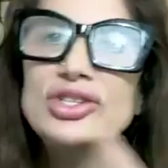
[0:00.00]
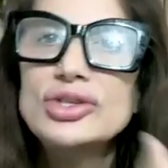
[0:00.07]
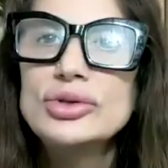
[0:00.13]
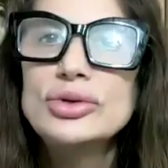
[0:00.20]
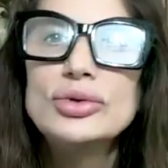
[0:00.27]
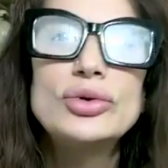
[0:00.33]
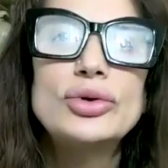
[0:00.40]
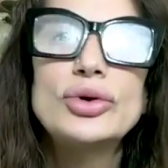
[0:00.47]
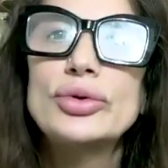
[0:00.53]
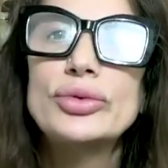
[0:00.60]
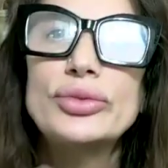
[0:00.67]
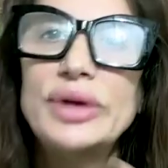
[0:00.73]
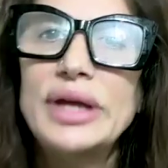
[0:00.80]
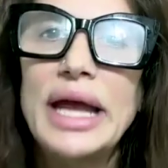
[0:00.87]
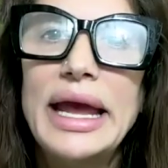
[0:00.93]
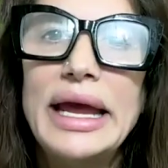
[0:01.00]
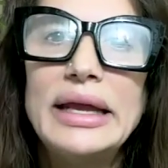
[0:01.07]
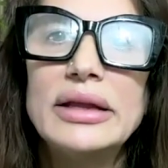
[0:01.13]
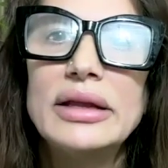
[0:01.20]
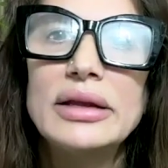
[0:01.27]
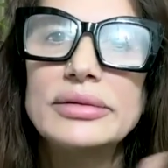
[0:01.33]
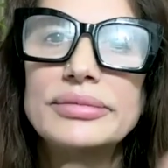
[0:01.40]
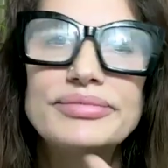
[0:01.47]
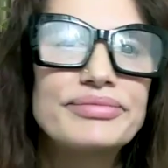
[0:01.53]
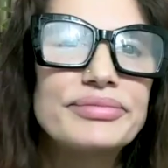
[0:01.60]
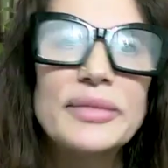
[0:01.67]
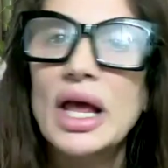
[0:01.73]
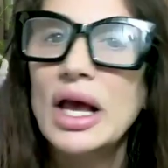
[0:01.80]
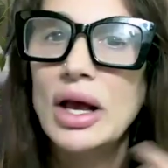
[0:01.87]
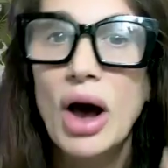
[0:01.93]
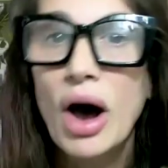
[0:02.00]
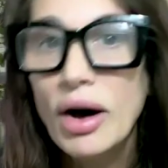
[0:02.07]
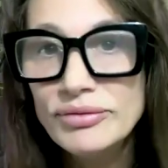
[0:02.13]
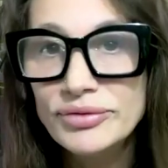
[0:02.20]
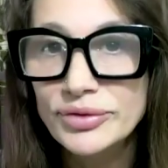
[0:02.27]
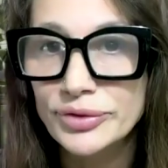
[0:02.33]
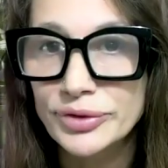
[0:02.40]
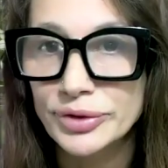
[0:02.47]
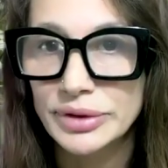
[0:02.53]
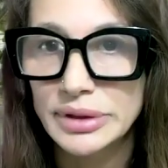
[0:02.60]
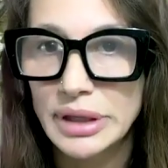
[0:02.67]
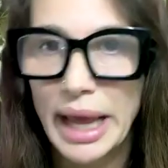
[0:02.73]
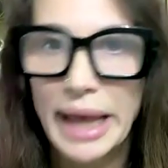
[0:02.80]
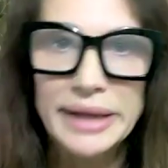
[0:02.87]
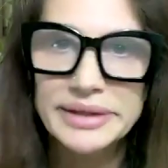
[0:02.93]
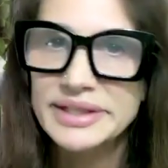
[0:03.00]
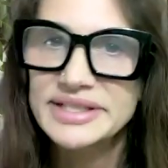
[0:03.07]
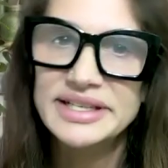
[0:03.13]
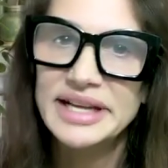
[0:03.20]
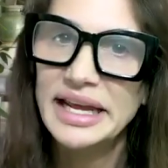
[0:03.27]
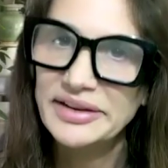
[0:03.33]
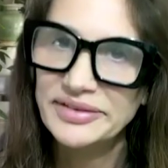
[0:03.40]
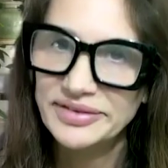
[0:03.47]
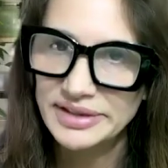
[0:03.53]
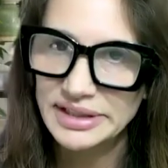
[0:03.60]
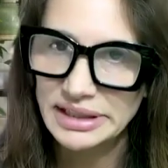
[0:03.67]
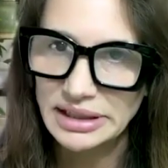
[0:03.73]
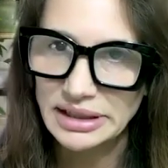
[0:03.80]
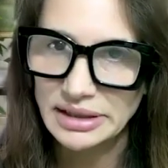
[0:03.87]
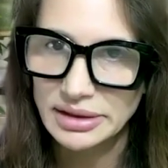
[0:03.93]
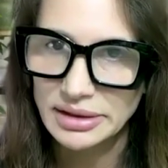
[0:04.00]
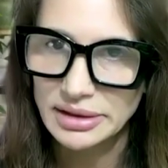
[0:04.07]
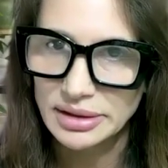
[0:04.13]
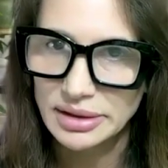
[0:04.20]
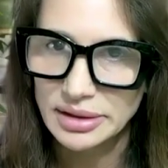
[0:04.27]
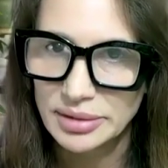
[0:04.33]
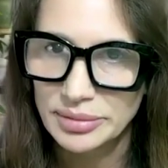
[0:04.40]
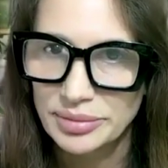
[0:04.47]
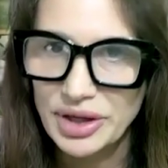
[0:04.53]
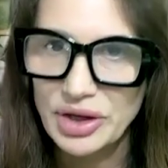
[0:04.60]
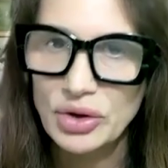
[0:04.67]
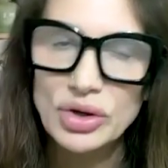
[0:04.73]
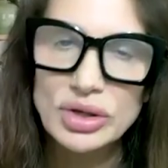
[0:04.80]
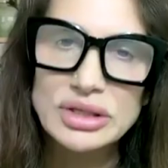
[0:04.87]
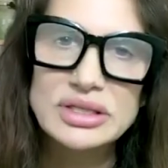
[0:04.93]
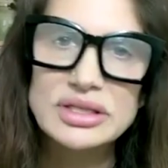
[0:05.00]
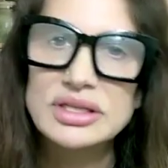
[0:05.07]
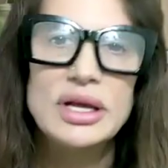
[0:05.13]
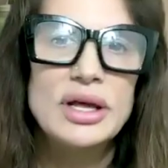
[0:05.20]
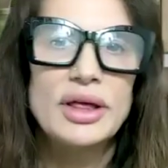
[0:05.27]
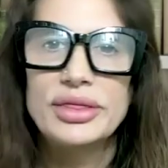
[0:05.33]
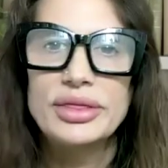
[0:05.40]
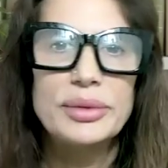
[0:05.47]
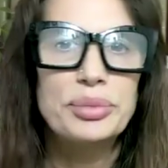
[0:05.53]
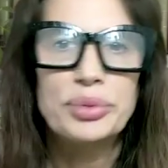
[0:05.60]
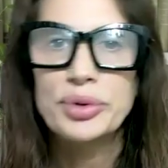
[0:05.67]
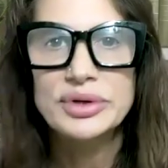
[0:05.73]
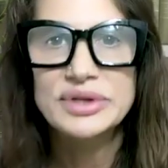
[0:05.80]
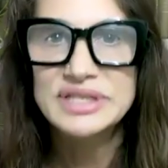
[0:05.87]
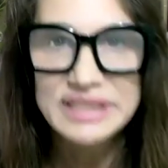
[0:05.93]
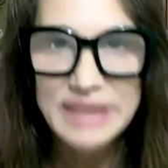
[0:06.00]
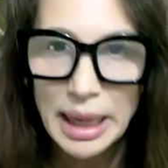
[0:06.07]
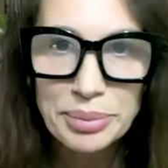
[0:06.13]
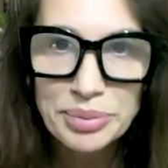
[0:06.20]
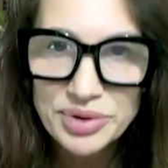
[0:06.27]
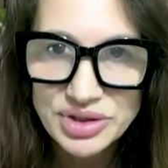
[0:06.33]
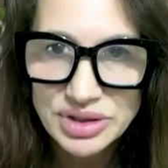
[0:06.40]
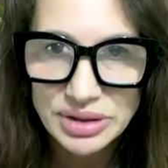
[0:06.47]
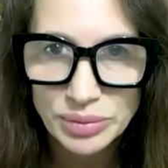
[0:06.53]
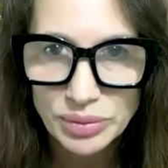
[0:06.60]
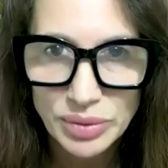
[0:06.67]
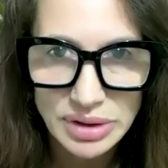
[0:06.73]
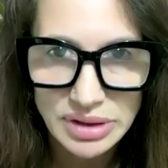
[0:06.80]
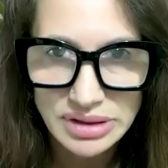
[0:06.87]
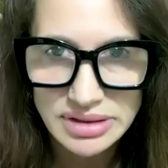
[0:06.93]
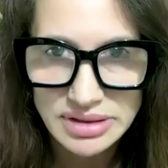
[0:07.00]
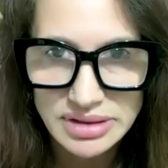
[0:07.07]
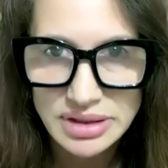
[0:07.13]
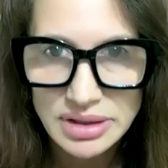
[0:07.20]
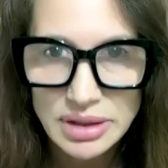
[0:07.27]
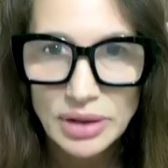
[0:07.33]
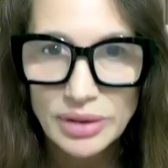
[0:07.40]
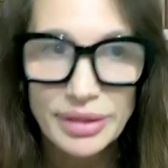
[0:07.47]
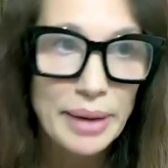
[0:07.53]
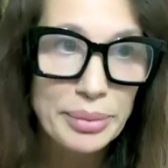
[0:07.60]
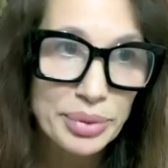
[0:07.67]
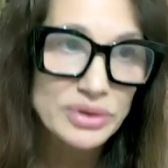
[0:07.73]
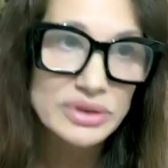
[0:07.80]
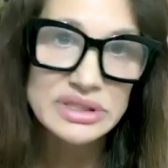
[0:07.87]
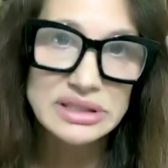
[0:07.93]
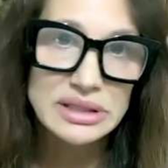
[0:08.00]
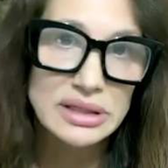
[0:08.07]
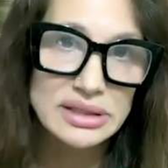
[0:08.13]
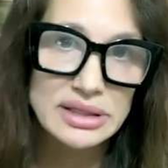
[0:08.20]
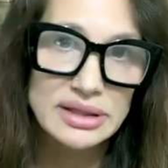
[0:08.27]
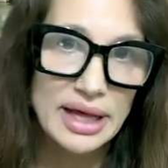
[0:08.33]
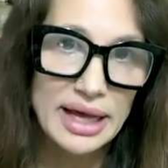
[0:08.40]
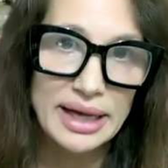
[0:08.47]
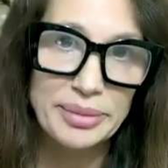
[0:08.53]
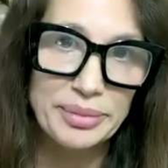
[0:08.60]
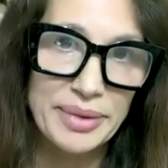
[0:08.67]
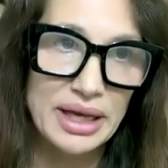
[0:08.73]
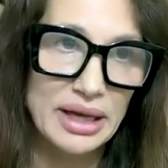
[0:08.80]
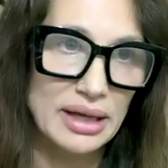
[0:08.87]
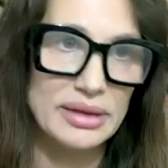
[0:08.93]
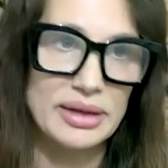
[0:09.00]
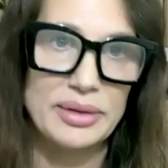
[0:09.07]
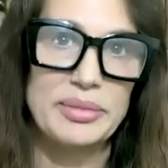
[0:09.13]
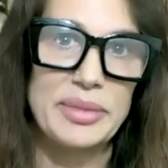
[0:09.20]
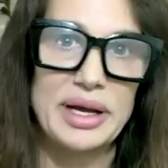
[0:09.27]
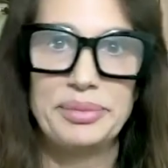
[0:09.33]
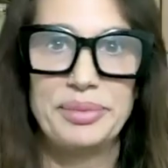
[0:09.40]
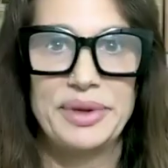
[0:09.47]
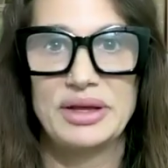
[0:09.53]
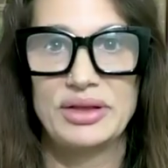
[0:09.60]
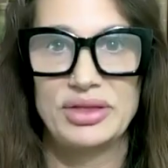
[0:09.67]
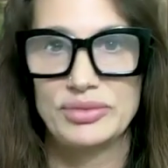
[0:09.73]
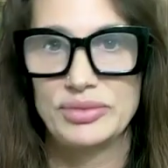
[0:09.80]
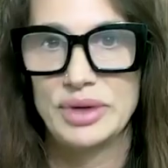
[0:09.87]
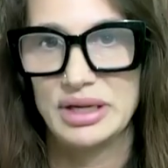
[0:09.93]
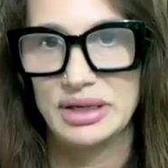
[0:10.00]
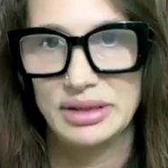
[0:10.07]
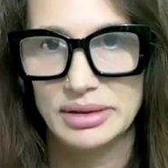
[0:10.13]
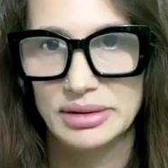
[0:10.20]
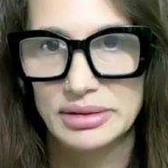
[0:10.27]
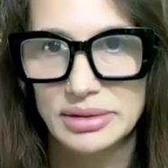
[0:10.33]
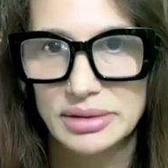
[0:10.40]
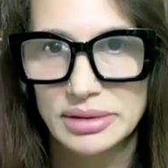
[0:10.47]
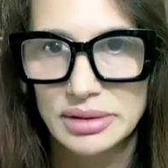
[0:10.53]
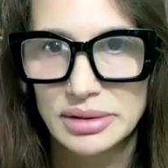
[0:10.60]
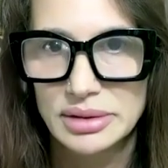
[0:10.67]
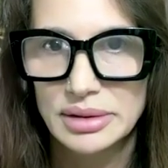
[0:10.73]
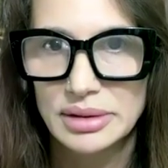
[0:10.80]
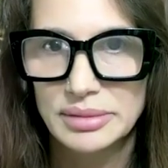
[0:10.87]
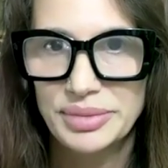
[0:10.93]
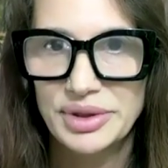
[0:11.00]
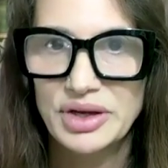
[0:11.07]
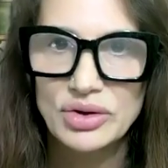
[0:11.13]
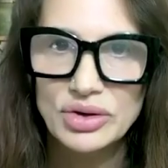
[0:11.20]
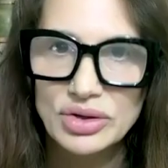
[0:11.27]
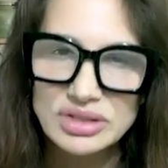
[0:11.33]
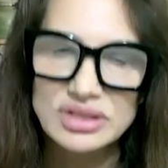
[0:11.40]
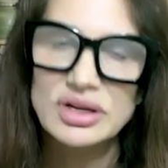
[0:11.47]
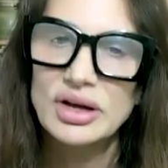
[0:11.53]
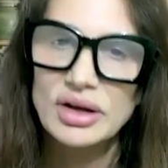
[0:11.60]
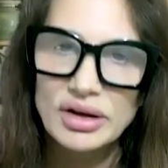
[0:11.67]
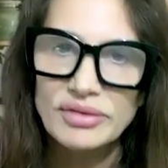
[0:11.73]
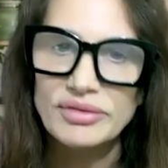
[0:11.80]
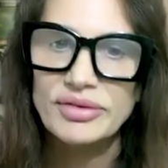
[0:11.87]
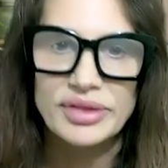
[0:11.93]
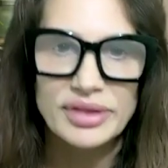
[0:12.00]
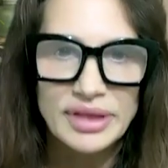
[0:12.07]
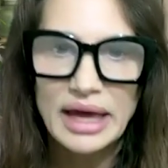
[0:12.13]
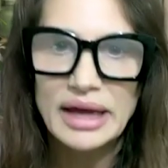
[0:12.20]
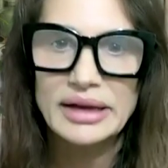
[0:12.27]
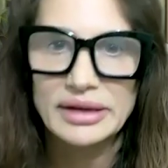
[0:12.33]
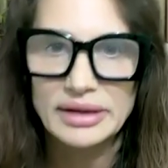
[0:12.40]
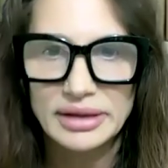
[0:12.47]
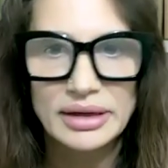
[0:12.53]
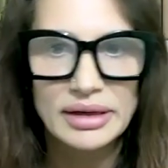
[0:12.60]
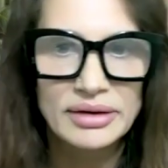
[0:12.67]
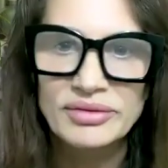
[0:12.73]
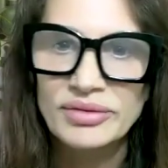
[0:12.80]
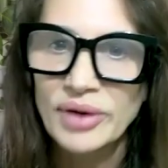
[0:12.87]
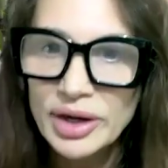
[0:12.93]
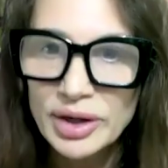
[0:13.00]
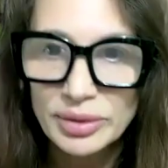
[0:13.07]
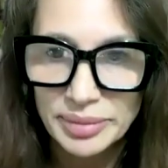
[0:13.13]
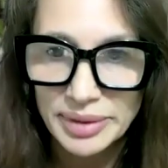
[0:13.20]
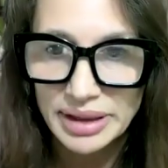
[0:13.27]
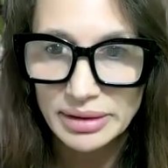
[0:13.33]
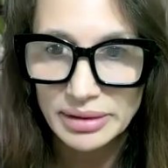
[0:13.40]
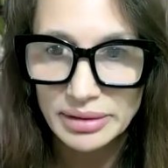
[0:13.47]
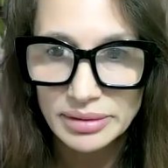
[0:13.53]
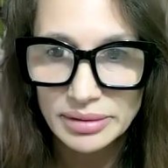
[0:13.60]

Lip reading: to create comfort and safety, because the perception was that person doesn't like me and there might be a threat because of that environment.